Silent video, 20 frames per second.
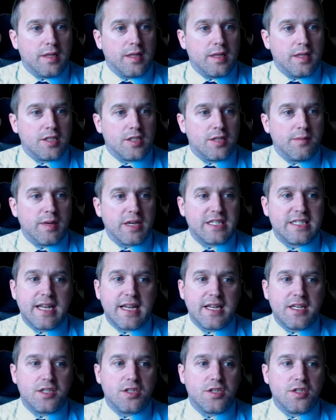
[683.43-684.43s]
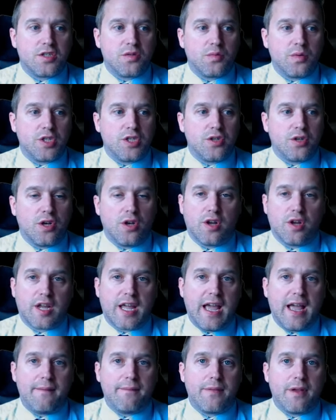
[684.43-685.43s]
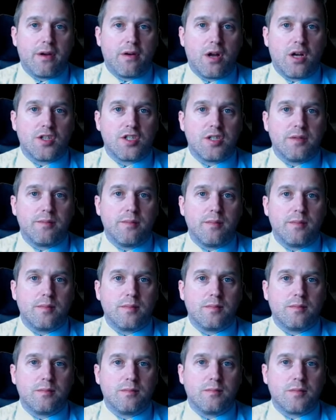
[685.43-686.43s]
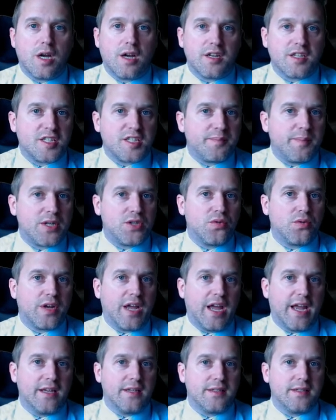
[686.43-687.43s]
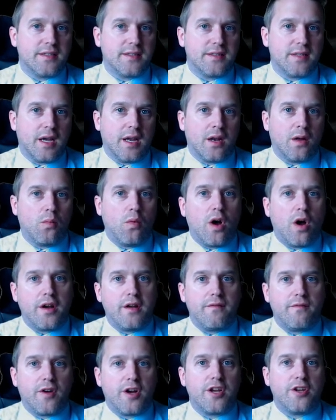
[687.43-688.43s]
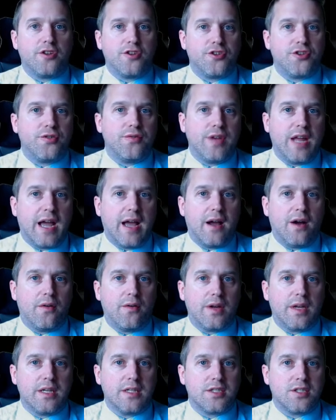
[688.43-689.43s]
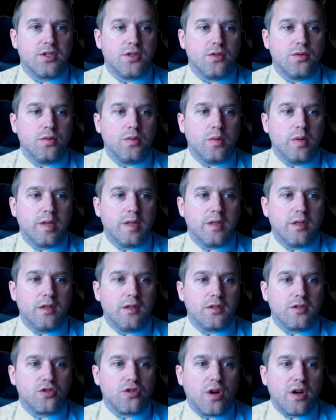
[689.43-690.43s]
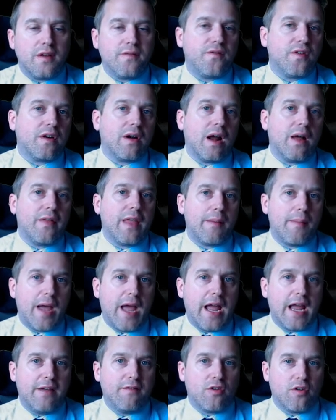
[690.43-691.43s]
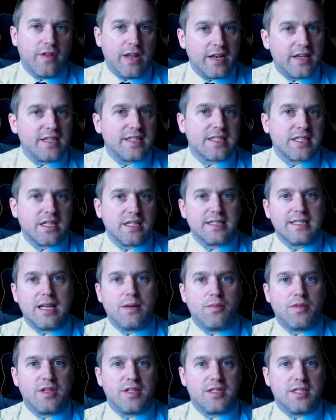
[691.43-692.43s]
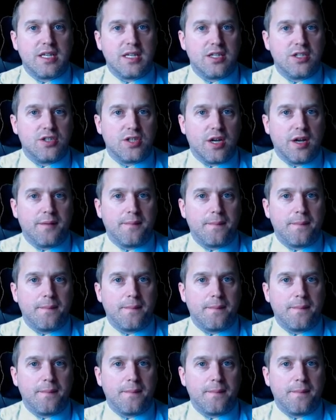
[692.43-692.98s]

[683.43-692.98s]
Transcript: Some extensions which you can look at. There are some kind of special gates, and what I'd invite you to do now is to try and figure out their behavior and then discuss that with the teacher